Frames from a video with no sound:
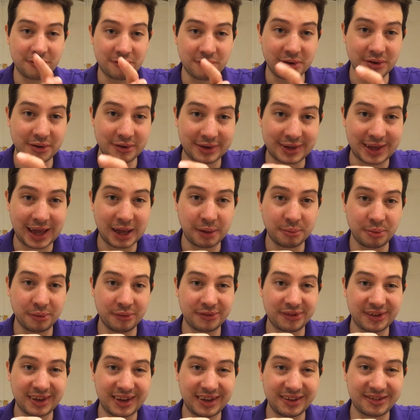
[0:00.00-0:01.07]
routed
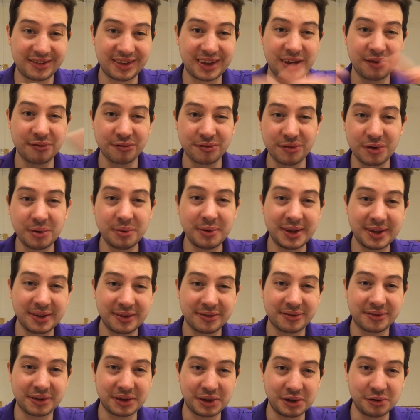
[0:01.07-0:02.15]
cables is it
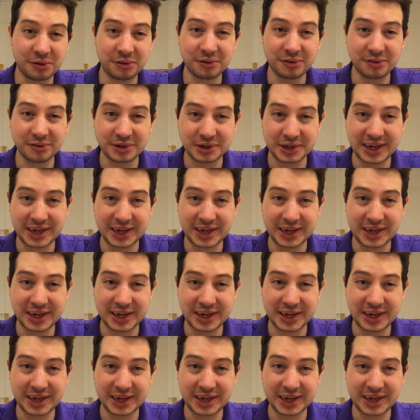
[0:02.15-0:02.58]
ruins your